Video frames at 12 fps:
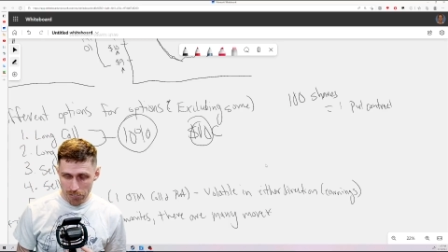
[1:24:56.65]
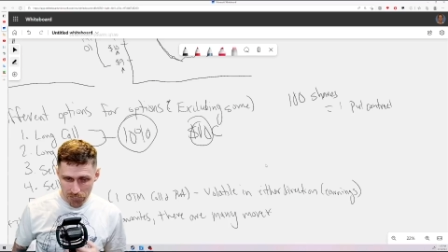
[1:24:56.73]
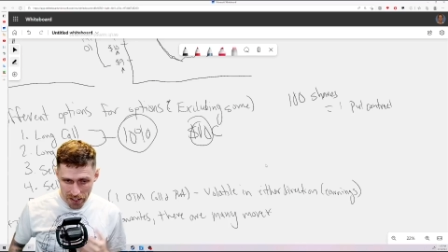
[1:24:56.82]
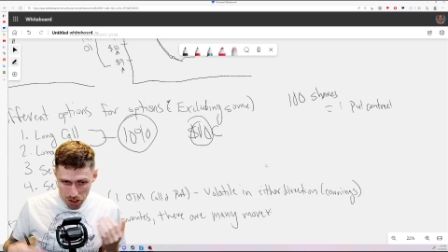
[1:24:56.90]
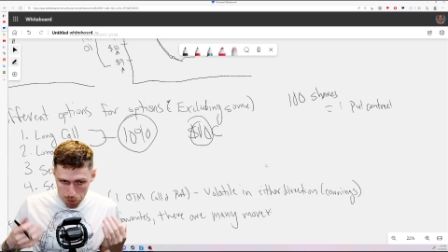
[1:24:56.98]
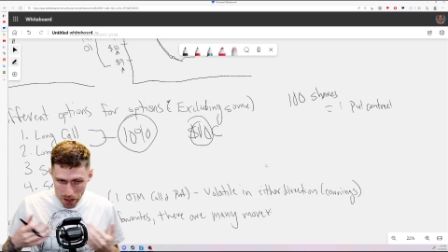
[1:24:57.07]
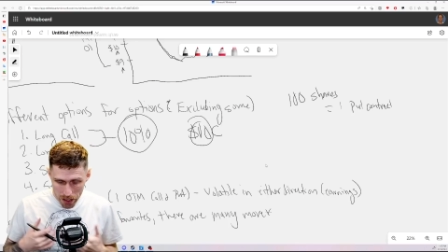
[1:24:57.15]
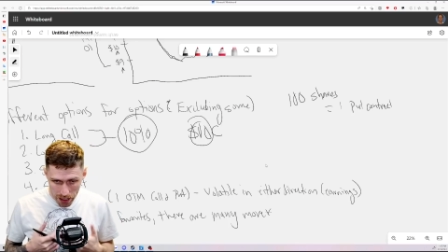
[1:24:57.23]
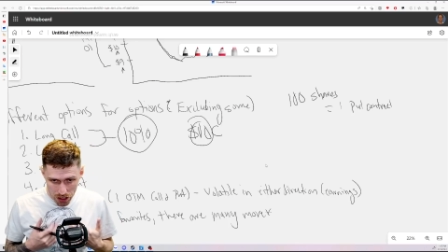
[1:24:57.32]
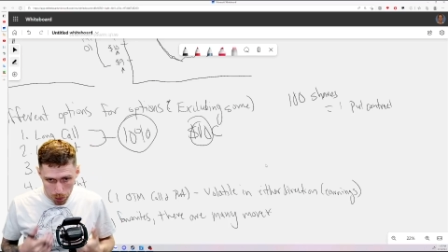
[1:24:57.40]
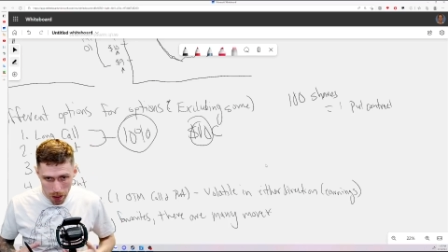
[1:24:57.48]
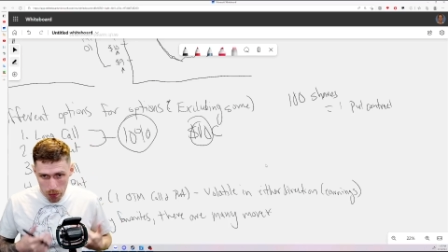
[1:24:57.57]
That's
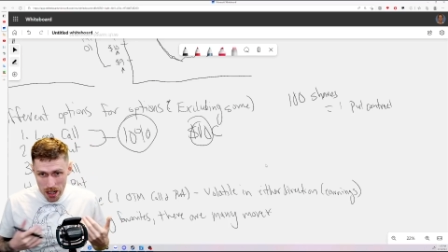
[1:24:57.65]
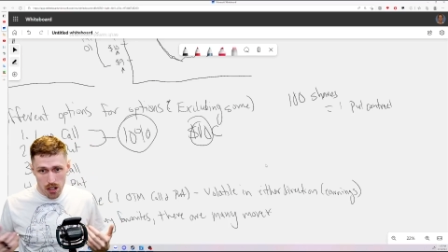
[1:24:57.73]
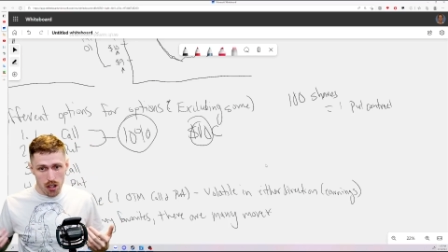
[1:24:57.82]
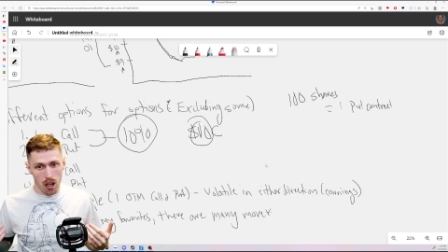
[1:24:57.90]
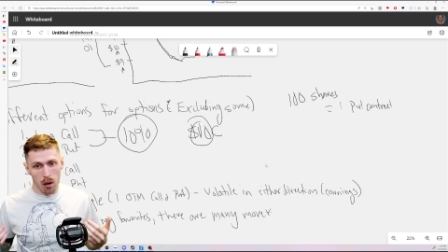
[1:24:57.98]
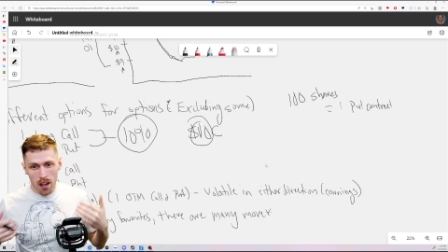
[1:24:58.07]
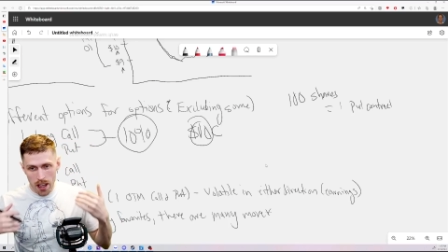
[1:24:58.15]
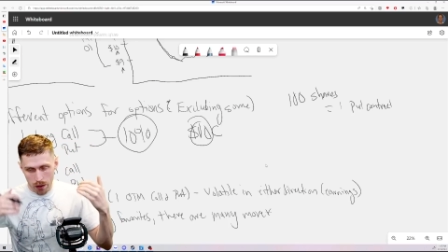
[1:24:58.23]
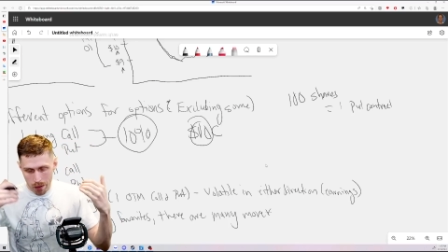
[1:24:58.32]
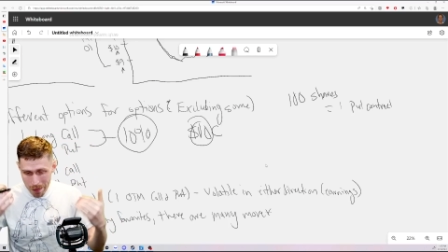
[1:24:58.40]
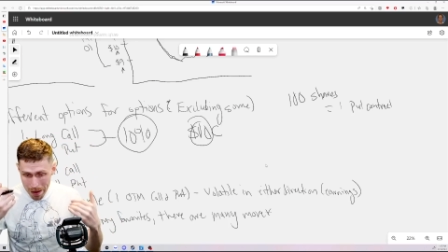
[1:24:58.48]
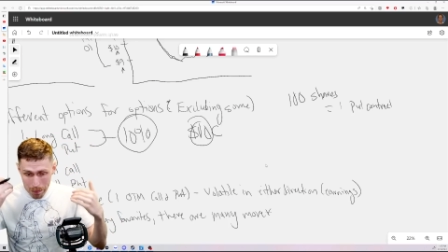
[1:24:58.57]
my ratio. And
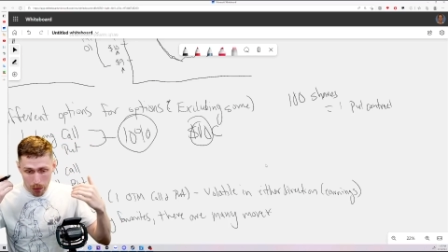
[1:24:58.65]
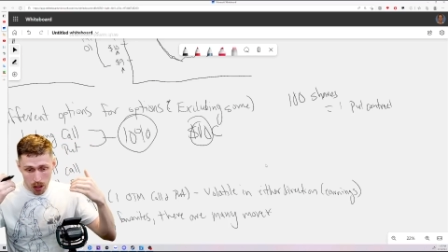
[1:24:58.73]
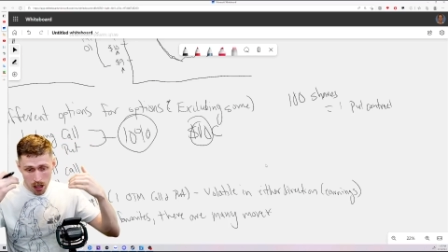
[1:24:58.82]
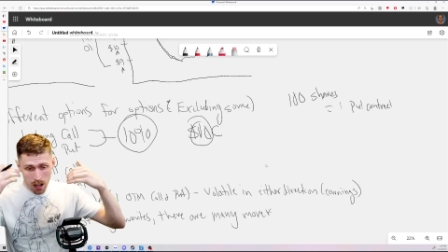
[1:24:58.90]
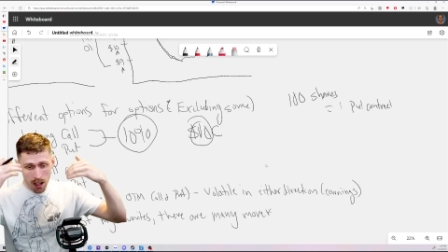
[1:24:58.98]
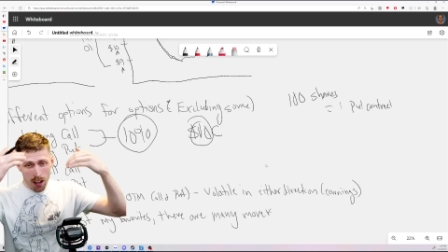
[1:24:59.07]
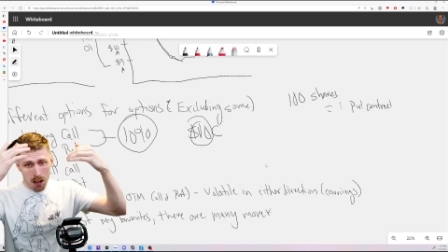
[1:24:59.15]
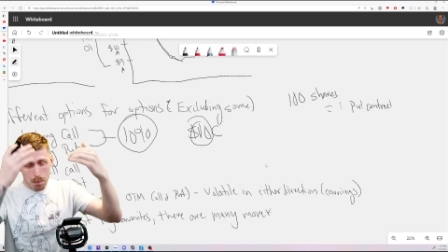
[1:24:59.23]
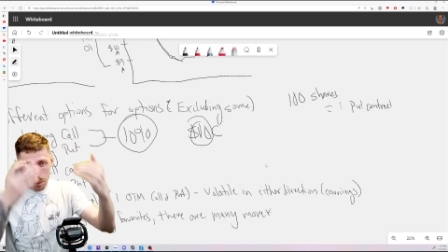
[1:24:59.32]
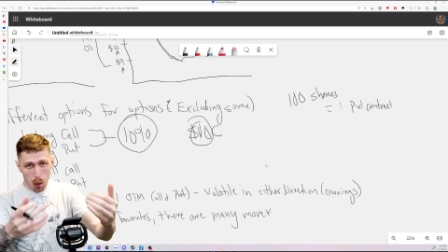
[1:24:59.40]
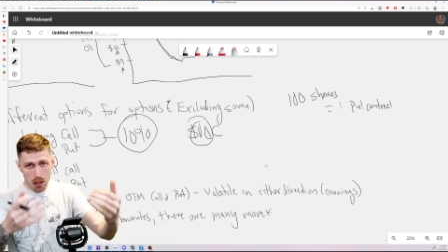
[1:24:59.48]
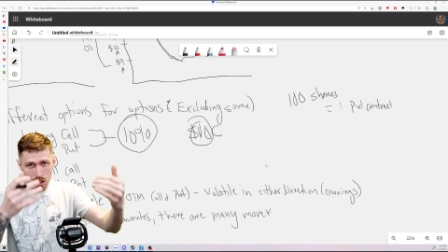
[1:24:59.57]
remember,
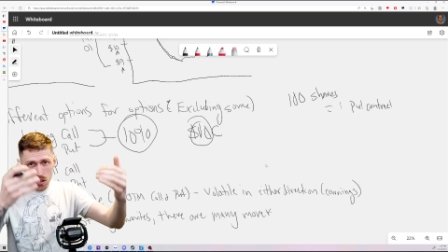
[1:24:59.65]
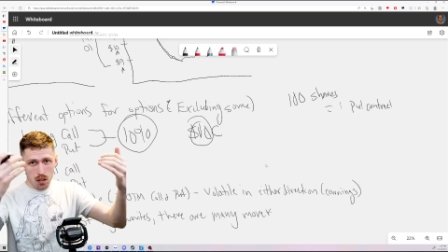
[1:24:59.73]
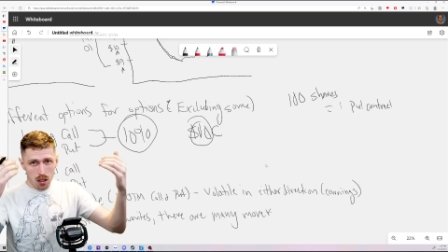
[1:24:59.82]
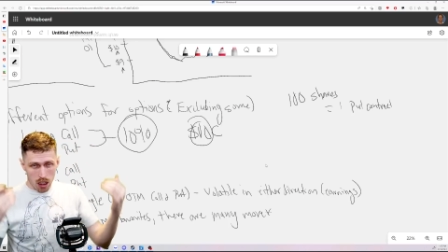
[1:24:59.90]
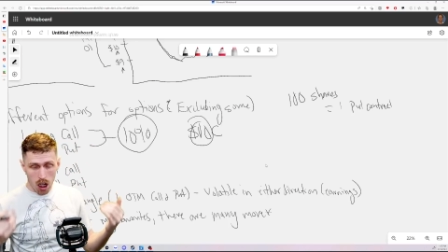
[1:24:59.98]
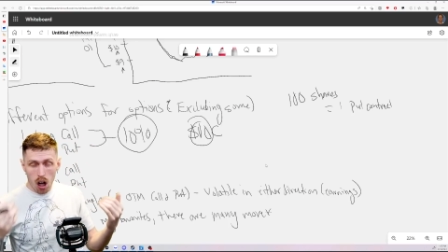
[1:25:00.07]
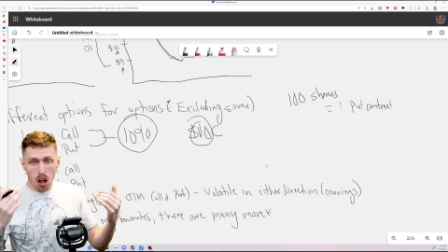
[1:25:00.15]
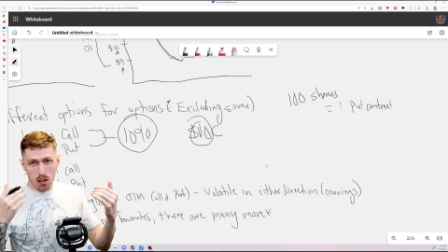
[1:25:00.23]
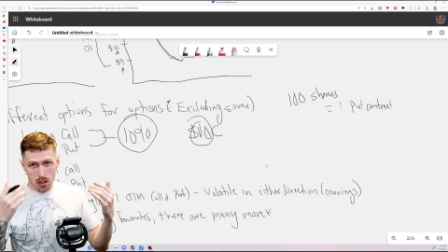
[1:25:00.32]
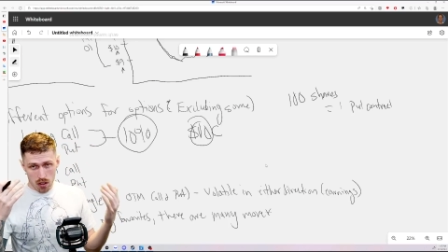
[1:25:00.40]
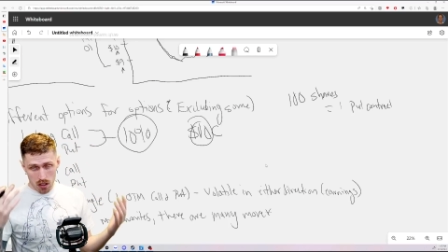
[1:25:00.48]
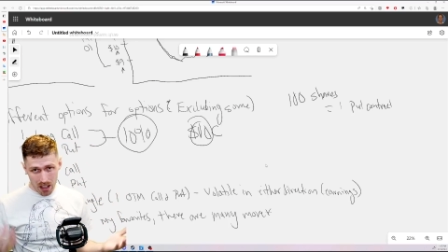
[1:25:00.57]
puts,
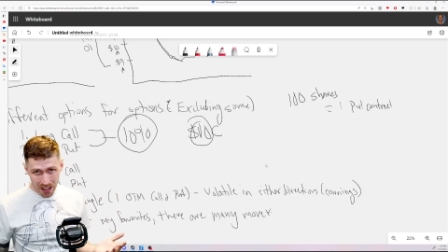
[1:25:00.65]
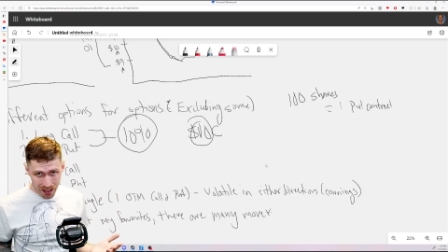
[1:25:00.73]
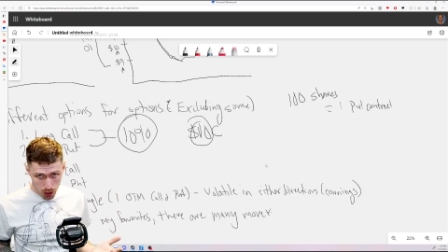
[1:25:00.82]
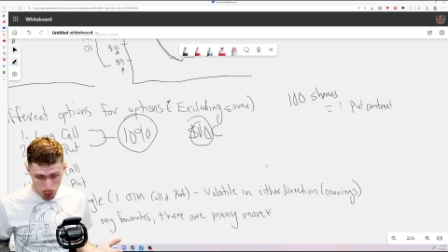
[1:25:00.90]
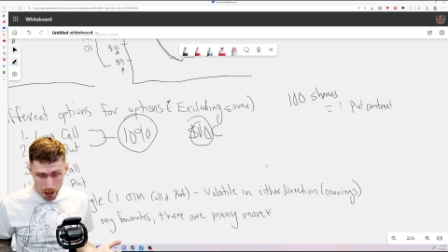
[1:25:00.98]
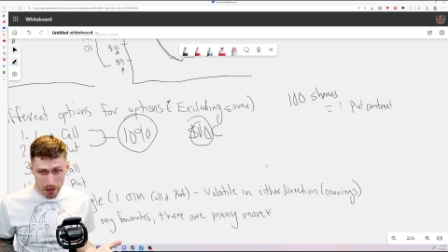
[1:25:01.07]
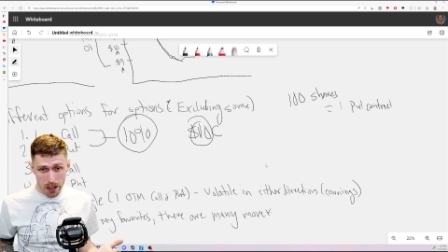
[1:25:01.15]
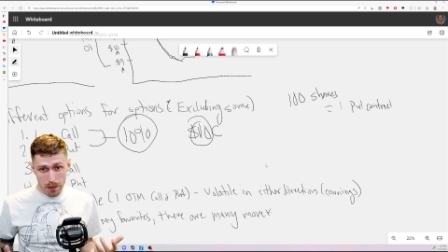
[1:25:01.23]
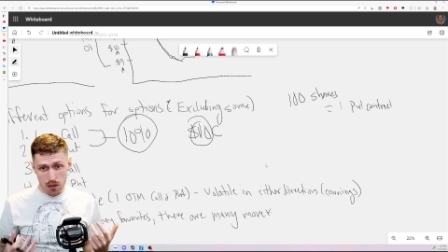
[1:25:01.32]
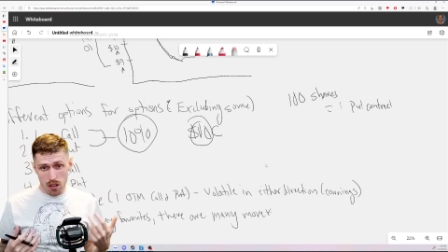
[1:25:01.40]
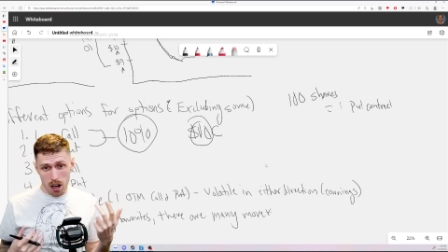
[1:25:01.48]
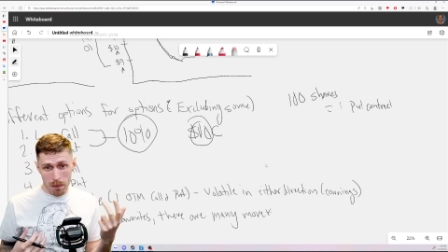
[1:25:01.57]
calls, derivatives are